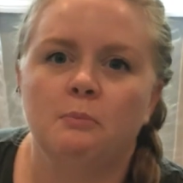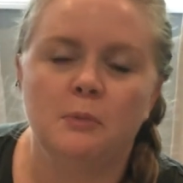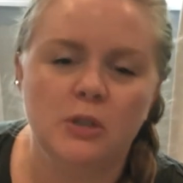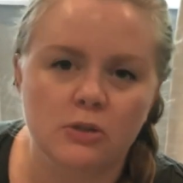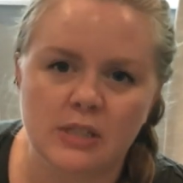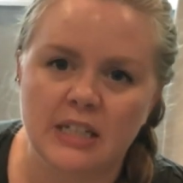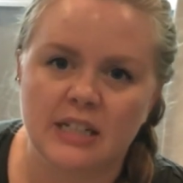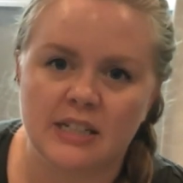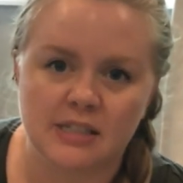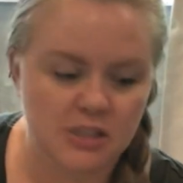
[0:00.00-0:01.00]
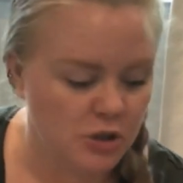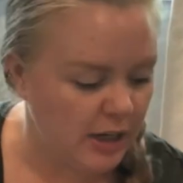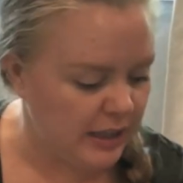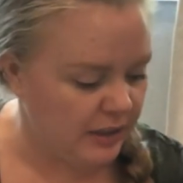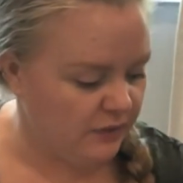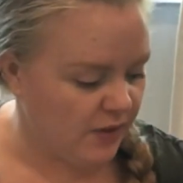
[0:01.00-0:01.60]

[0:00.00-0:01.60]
using it as a training